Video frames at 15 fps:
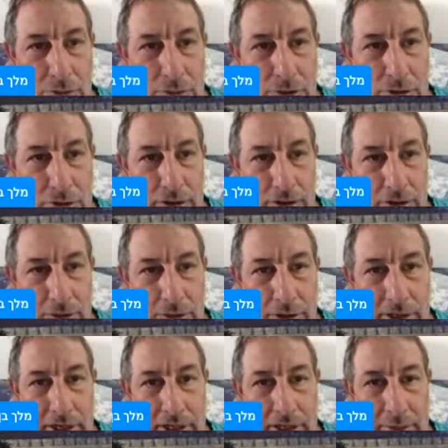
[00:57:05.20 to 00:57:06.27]
the Lord had
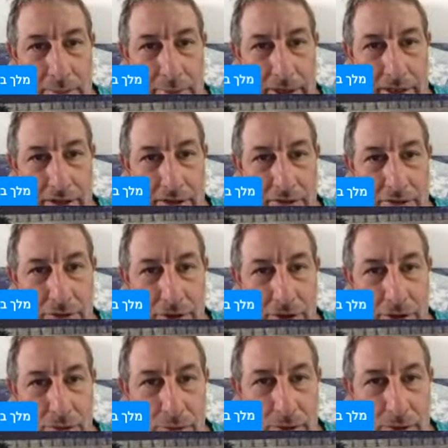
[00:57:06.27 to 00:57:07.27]
commanded for Israel.